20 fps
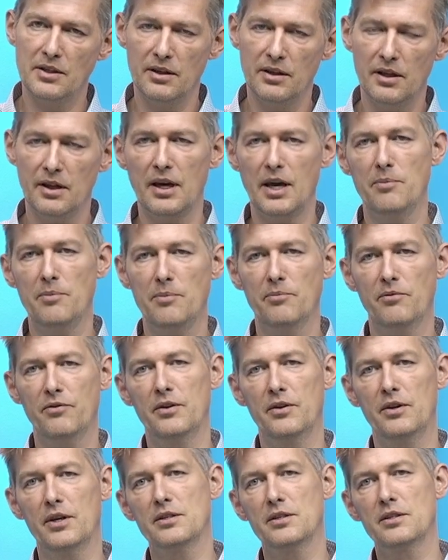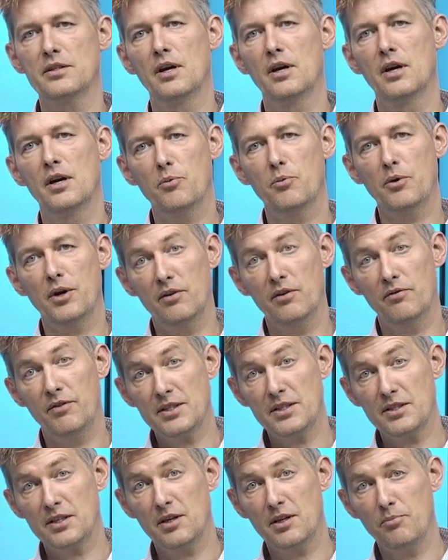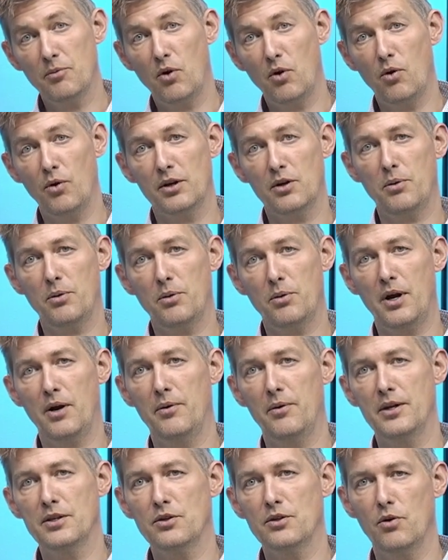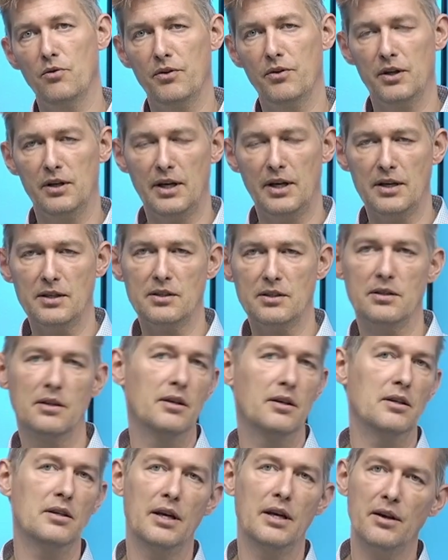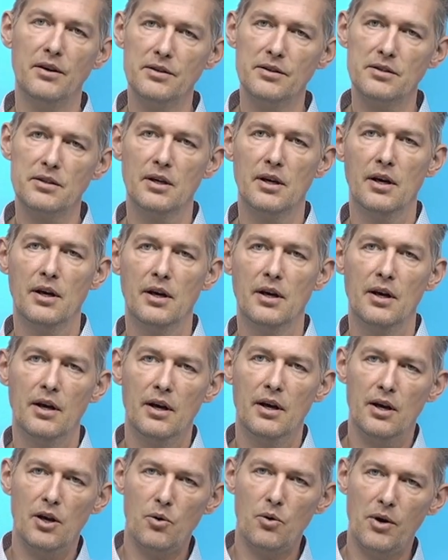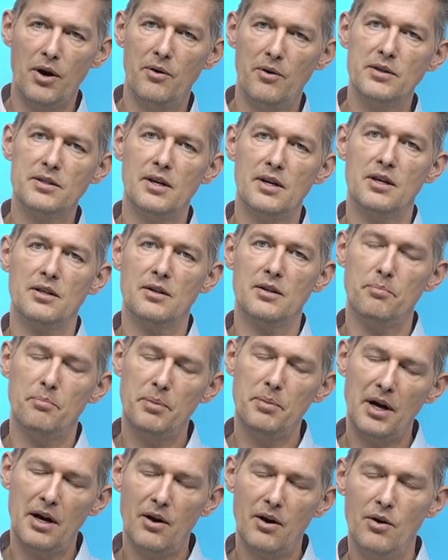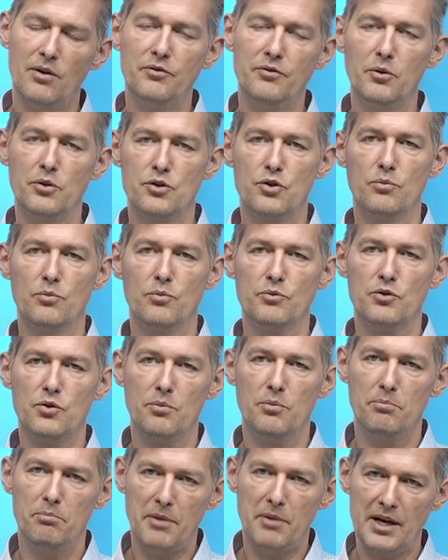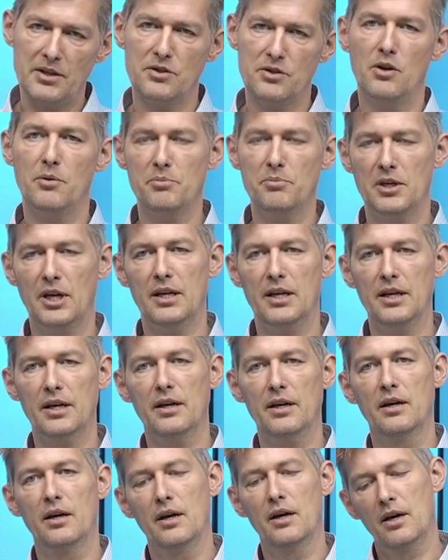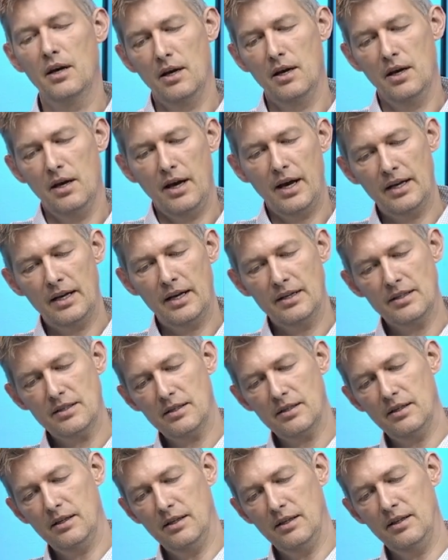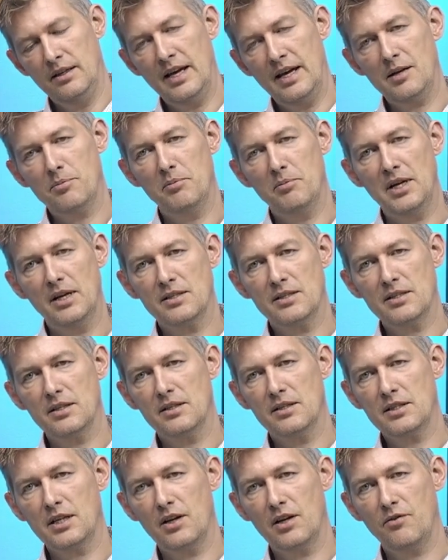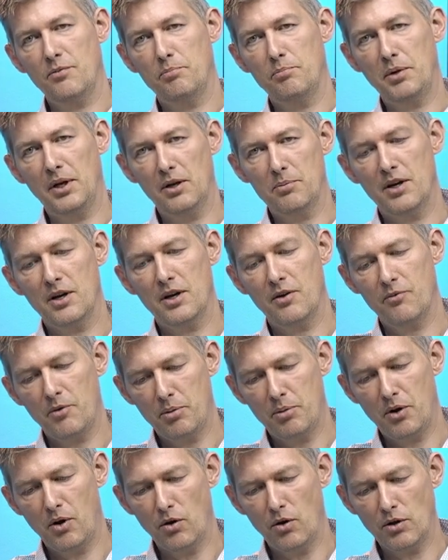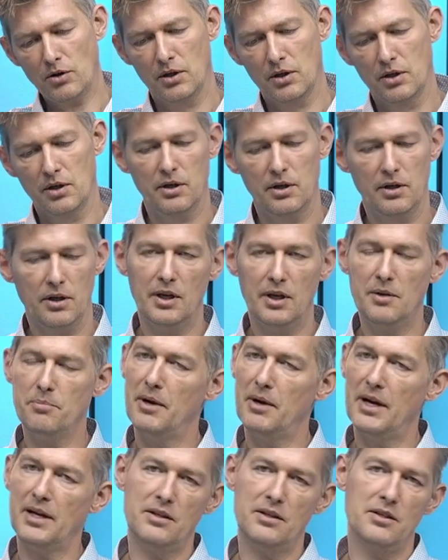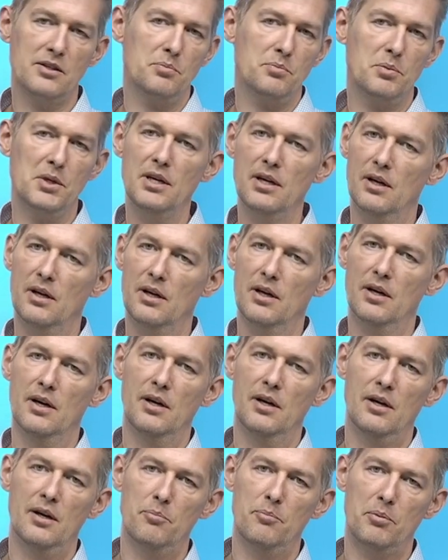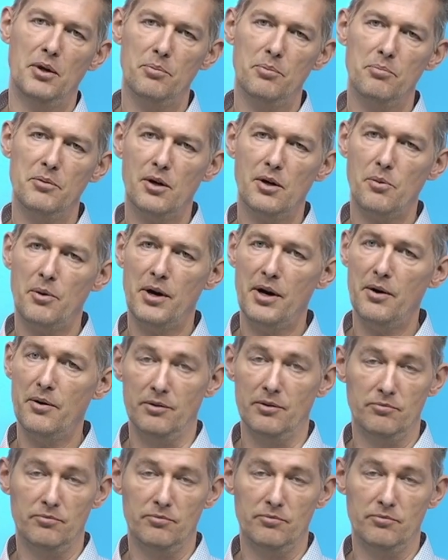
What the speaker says: the game for this. We're investing more in queries over the next years. Queries are a powerful tool to mash up data, and that means instead of build me a report, it might just be build me a query,